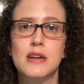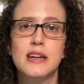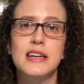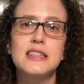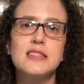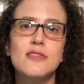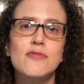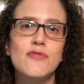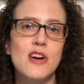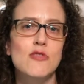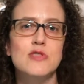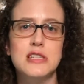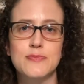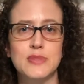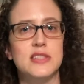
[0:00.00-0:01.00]
it's a very
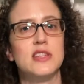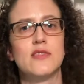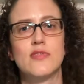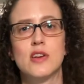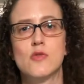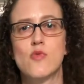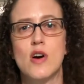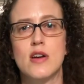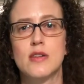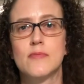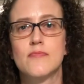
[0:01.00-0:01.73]
specific one.